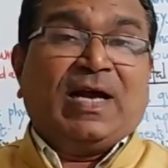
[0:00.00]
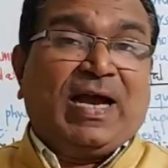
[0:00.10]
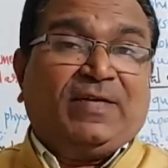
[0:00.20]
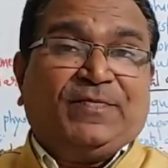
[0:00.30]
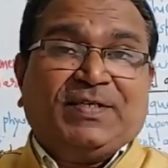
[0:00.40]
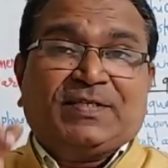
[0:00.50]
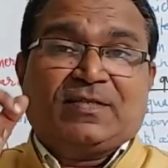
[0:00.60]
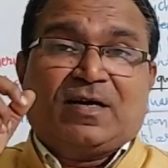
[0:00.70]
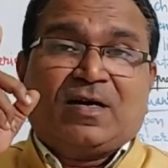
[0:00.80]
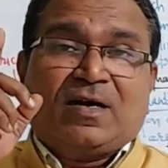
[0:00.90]
At first,
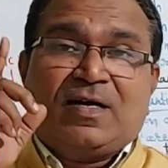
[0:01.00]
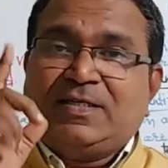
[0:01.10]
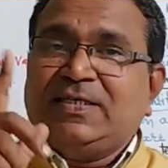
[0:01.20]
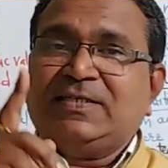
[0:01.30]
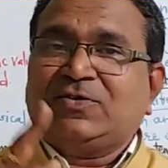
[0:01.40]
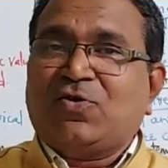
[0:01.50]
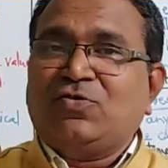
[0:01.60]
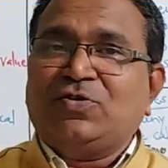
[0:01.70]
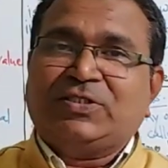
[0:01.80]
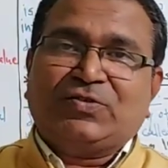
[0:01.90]
heartiest
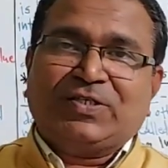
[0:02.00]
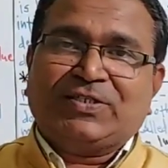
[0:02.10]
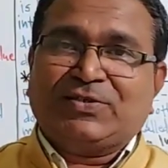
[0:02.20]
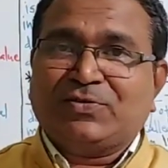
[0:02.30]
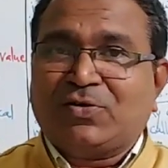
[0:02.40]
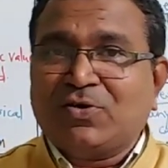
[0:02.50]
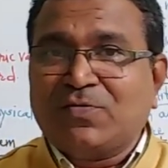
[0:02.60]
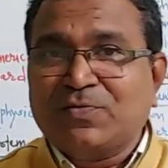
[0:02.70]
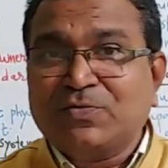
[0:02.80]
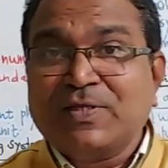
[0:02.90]
congratulations all
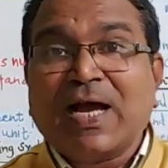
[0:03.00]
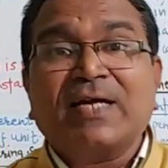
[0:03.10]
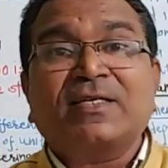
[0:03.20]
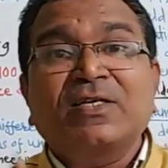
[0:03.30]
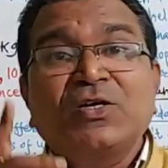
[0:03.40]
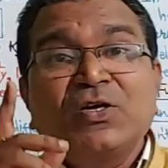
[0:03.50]
of you that